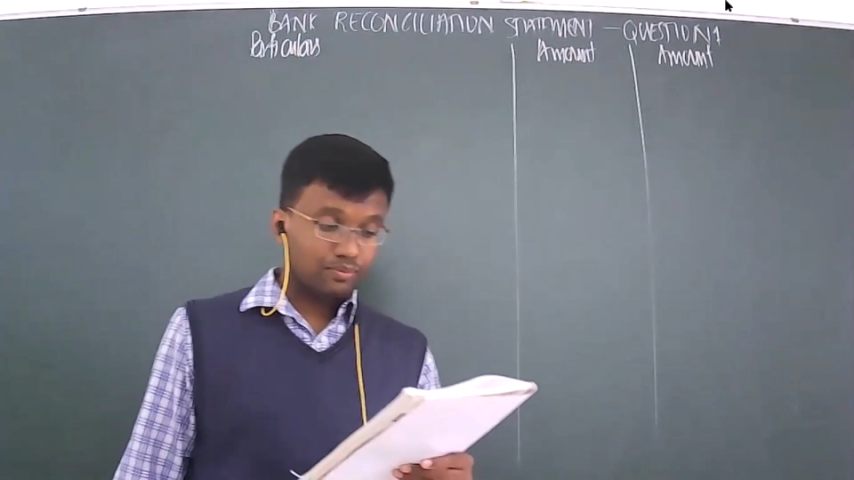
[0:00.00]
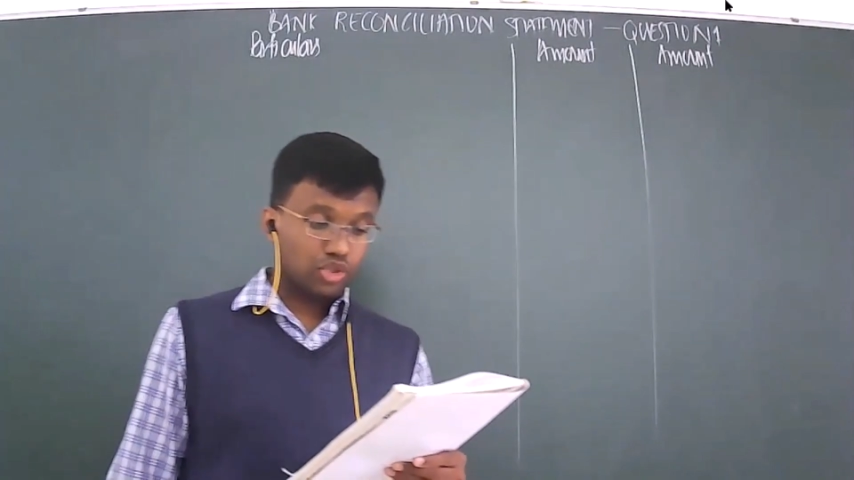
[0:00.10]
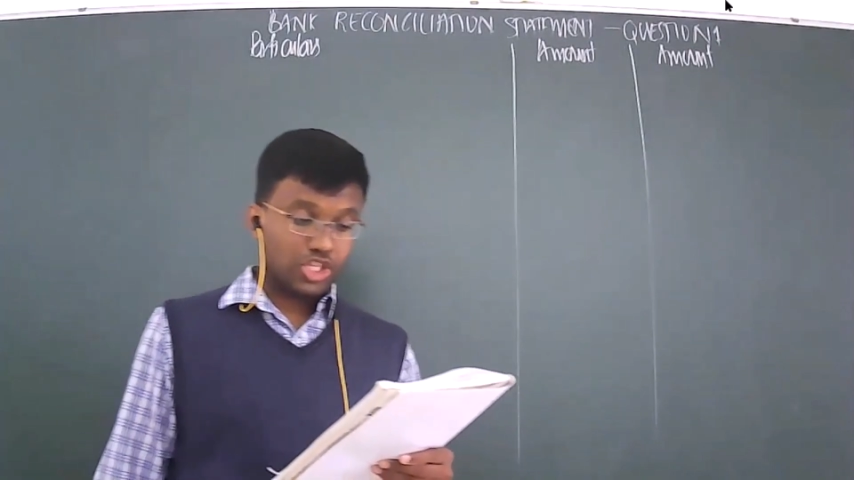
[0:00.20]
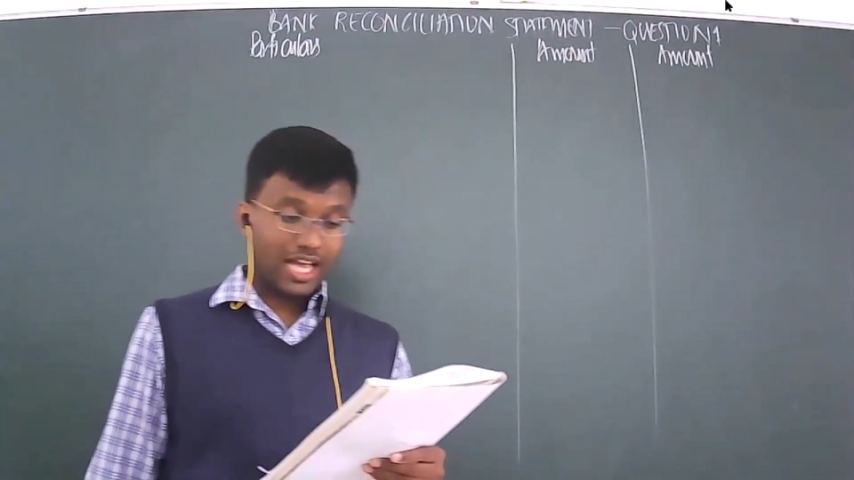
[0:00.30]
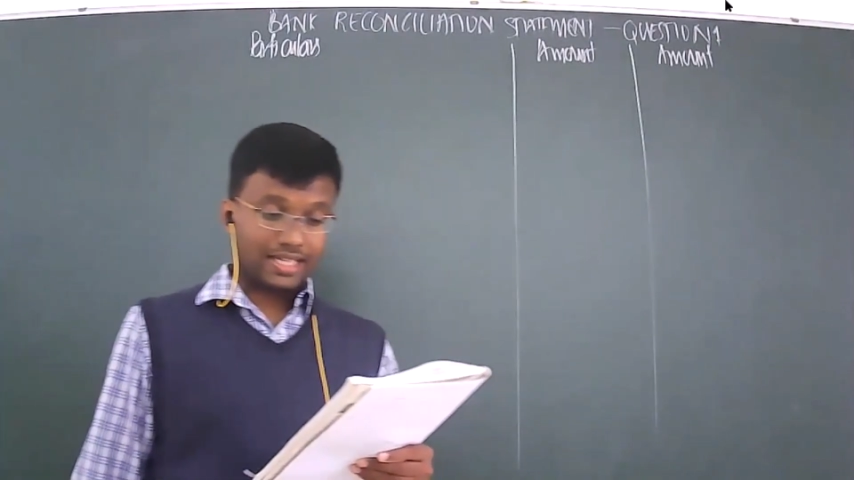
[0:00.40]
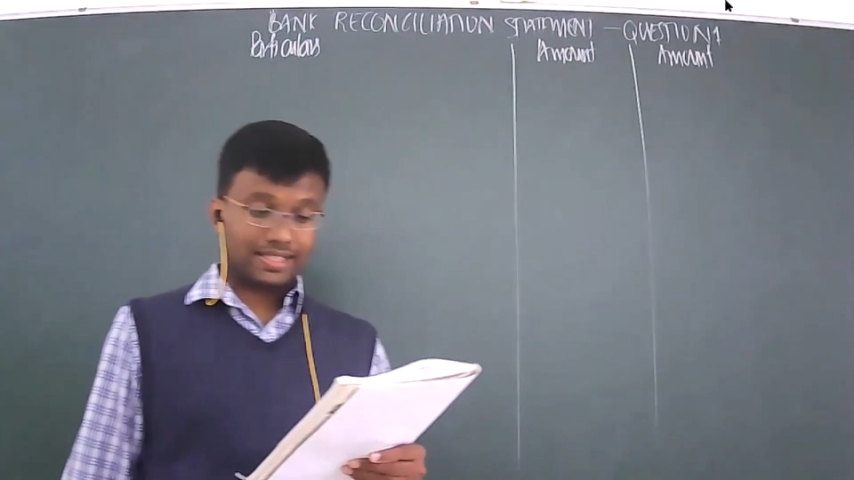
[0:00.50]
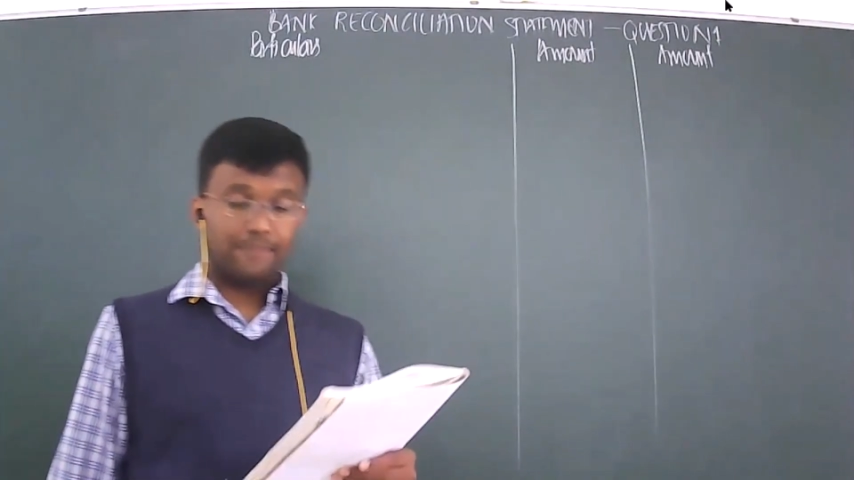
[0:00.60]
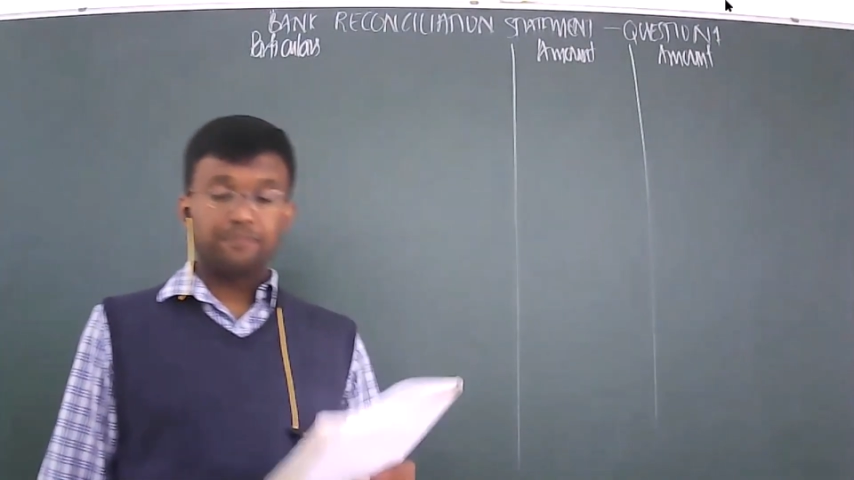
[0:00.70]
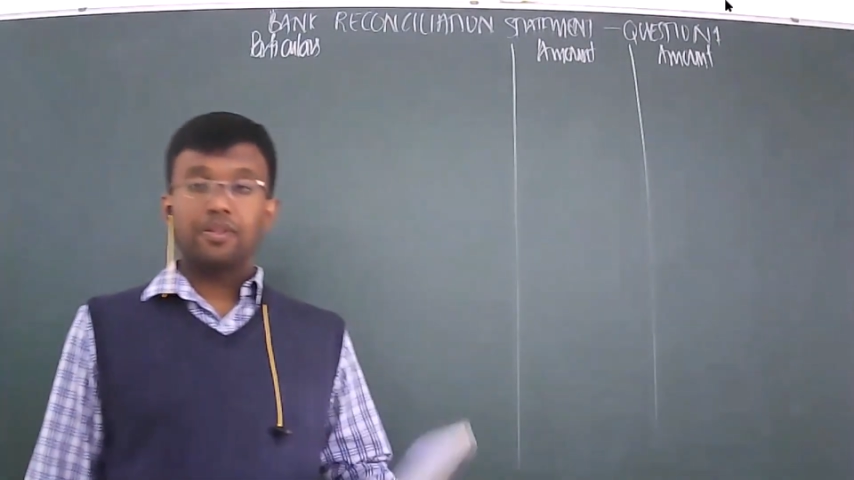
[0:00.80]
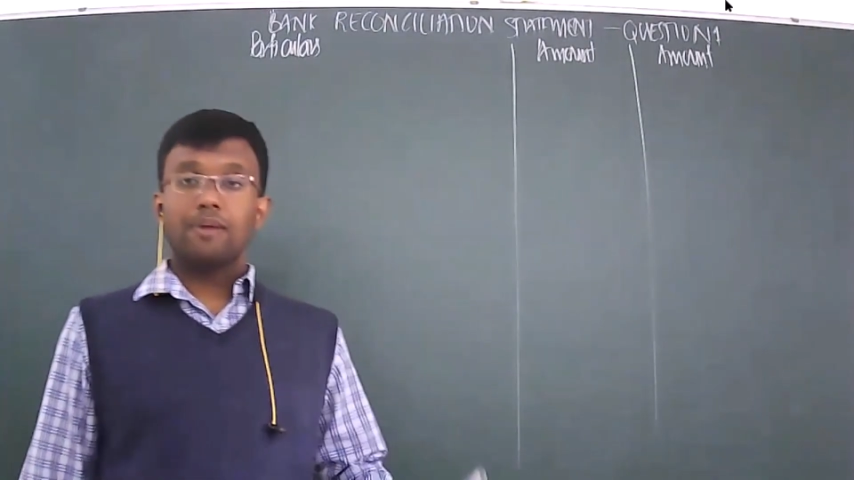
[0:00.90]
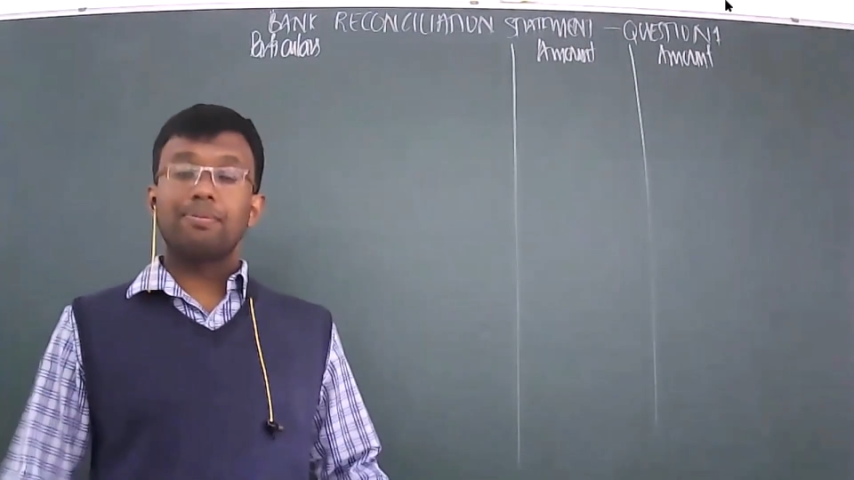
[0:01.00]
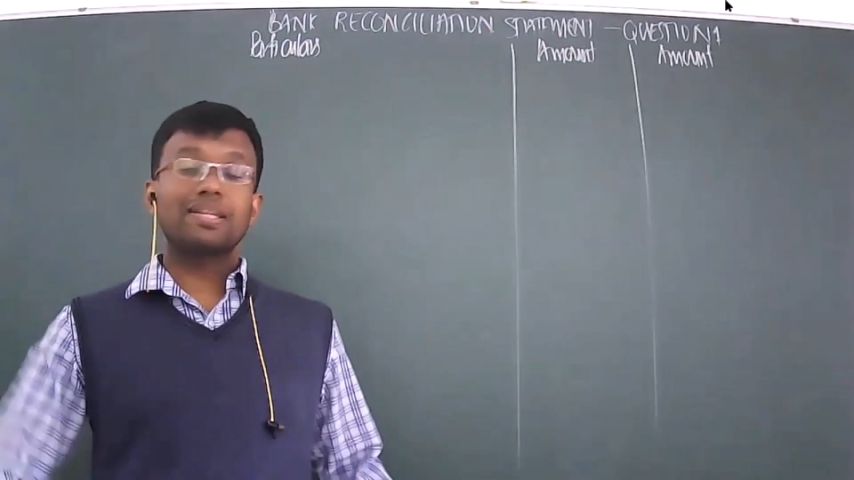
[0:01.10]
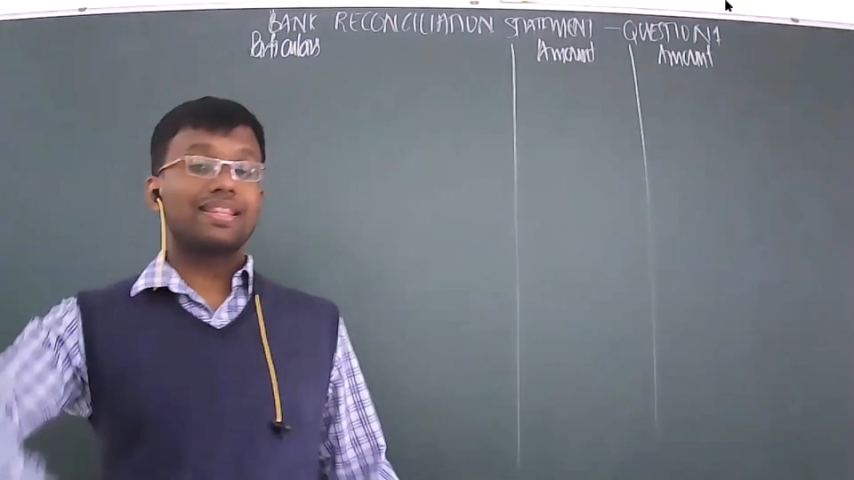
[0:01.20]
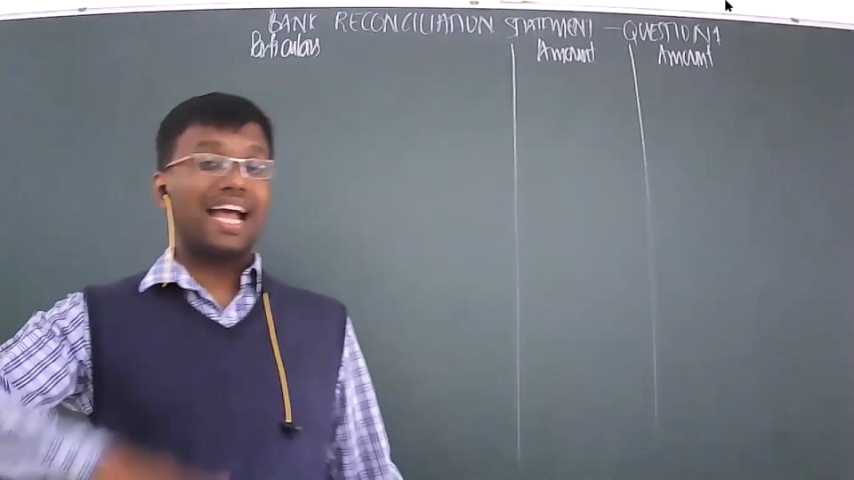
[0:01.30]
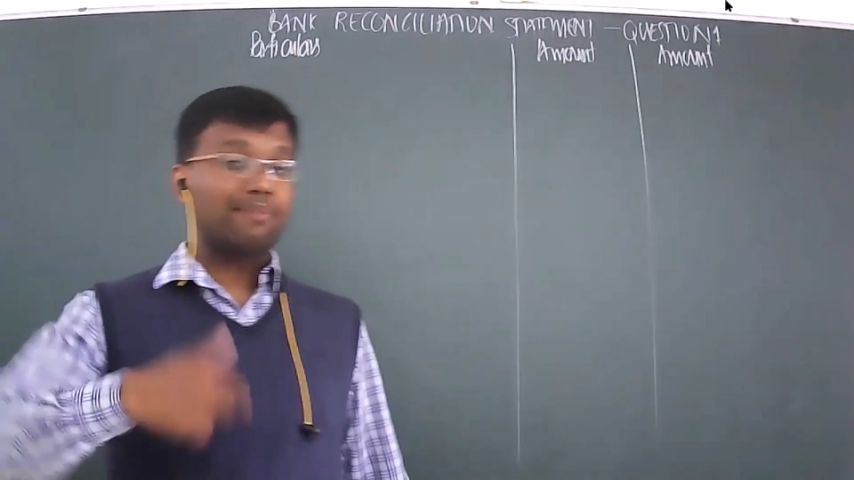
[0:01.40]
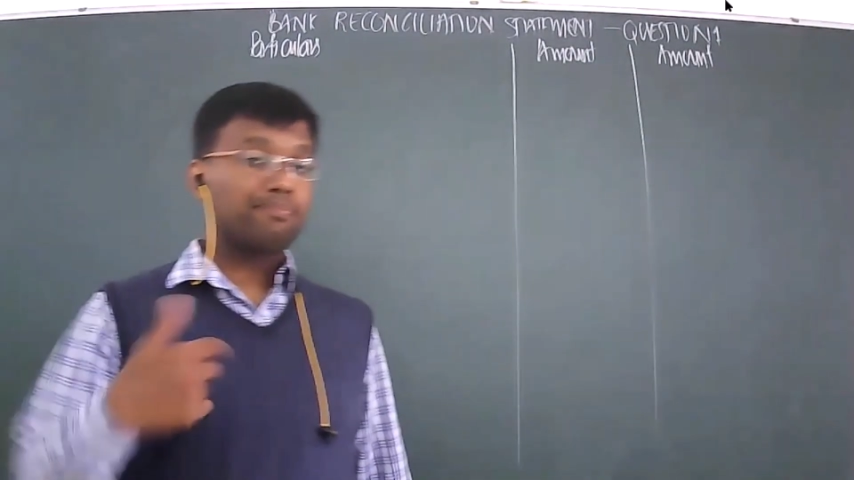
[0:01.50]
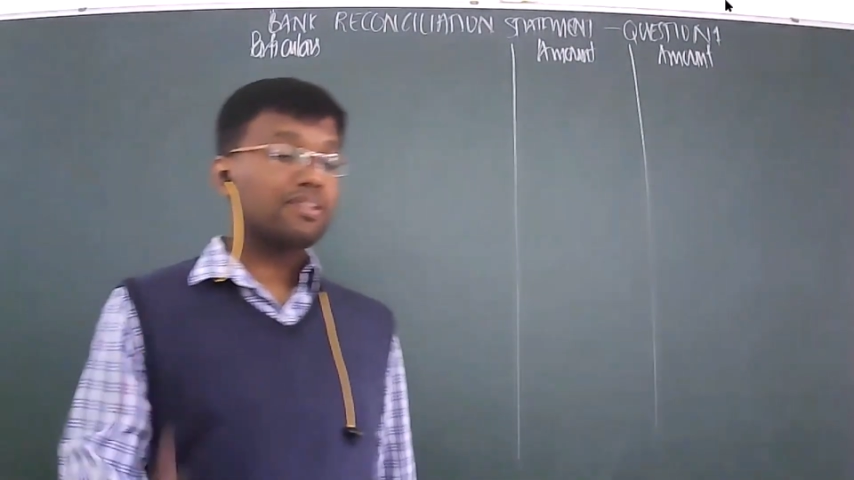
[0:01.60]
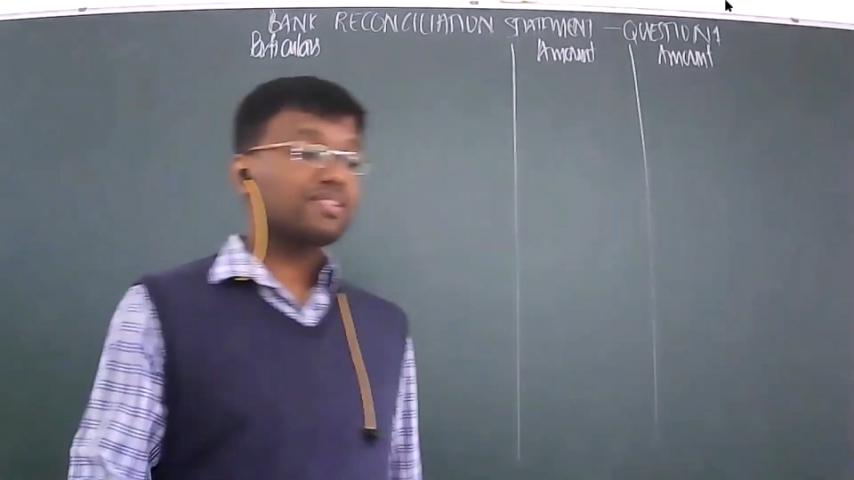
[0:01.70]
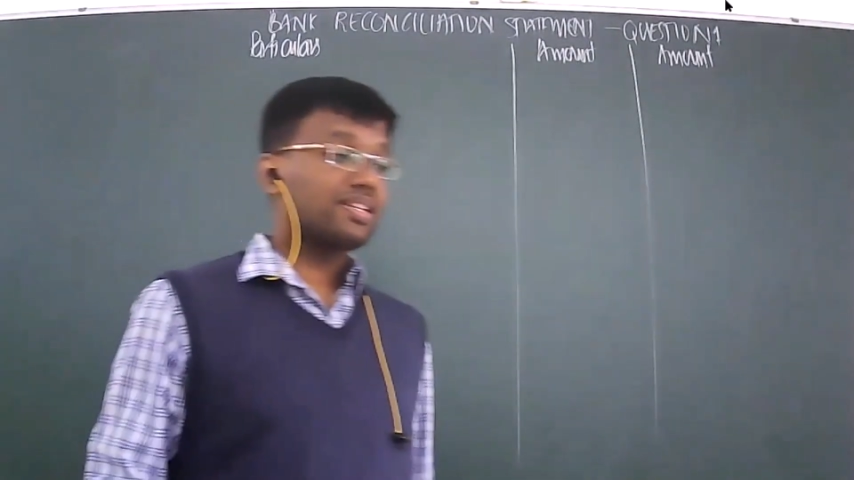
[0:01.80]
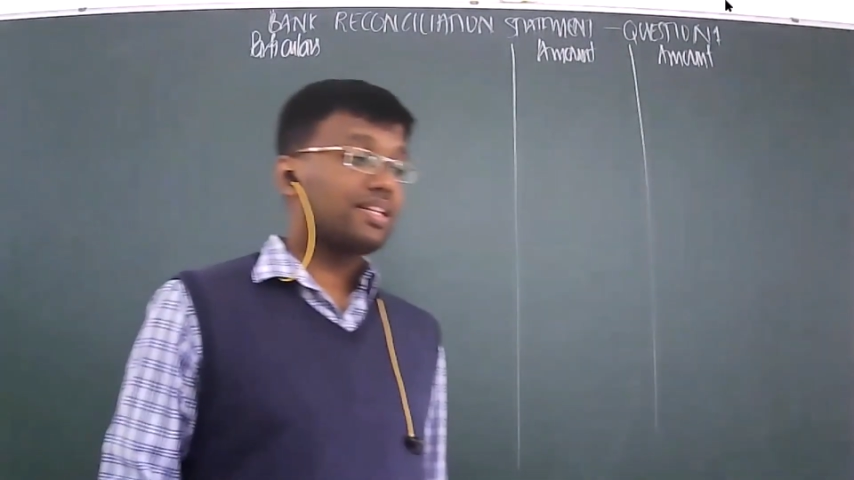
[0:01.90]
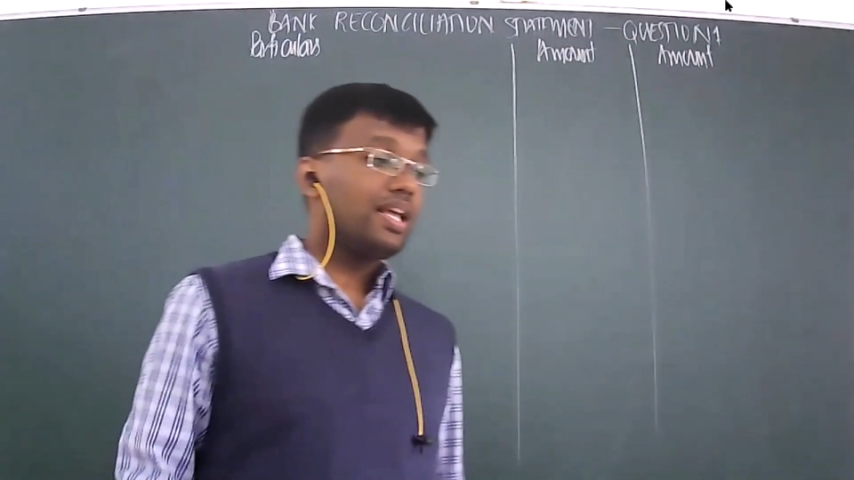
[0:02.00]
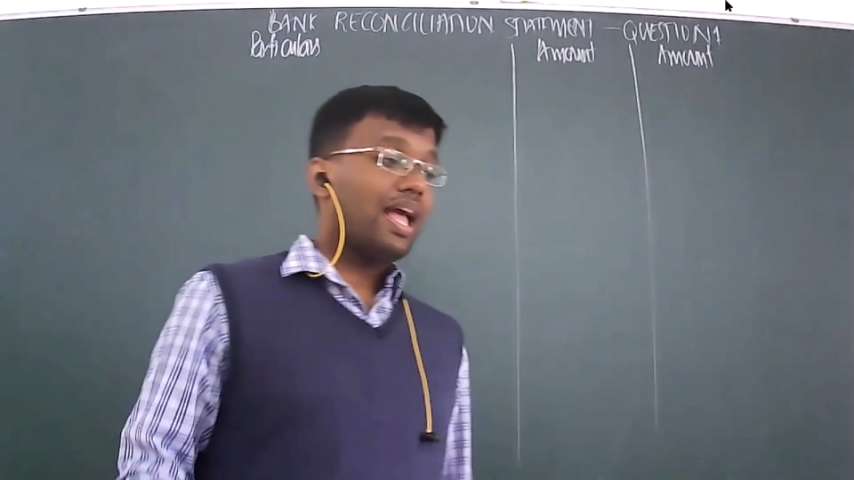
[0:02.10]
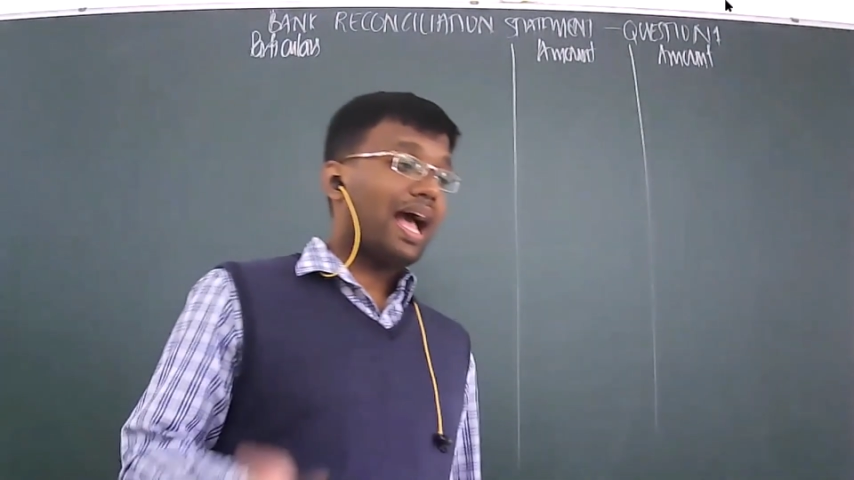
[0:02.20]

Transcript: some checks, but that person